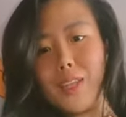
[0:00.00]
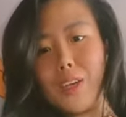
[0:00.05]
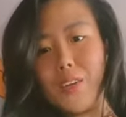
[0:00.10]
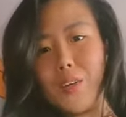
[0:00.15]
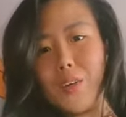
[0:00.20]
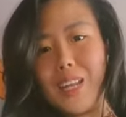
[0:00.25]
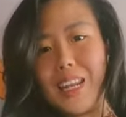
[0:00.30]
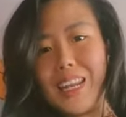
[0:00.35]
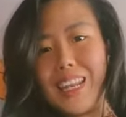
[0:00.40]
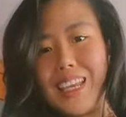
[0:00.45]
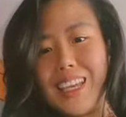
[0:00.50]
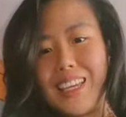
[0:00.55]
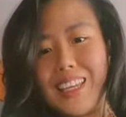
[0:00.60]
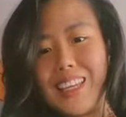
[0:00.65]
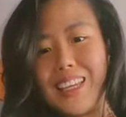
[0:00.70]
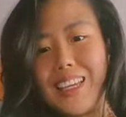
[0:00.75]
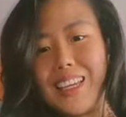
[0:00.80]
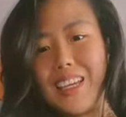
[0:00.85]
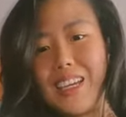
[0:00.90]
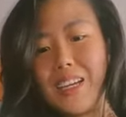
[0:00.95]
you're a
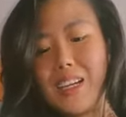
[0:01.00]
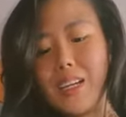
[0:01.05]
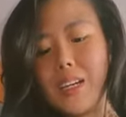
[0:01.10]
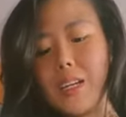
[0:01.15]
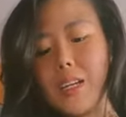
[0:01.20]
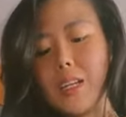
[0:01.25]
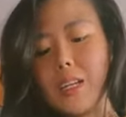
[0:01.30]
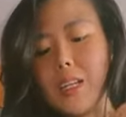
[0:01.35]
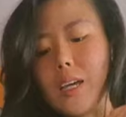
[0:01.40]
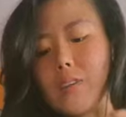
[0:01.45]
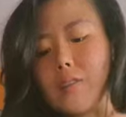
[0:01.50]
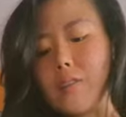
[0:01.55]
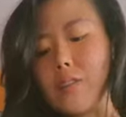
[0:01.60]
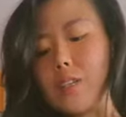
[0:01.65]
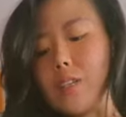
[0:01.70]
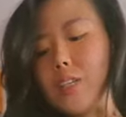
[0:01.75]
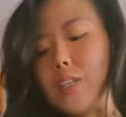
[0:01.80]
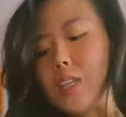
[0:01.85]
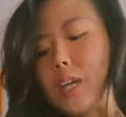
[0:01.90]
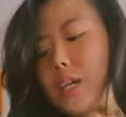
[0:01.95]
lady here,
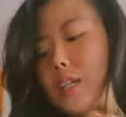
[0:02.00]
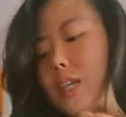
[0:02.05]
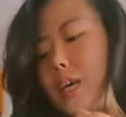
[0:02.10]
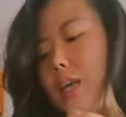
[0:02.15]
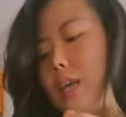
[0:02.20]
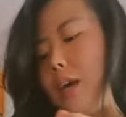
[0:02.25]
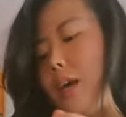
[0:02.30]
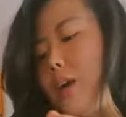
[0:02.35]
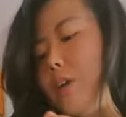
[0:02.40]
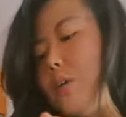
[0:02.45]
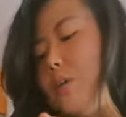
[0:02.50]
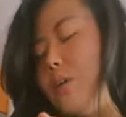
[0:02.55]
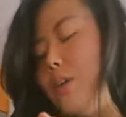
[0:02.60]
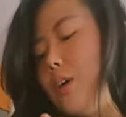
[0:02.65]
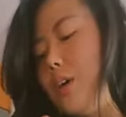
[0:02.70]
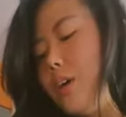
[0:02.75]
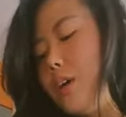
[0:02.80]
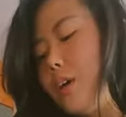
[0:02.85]
definitely check that out,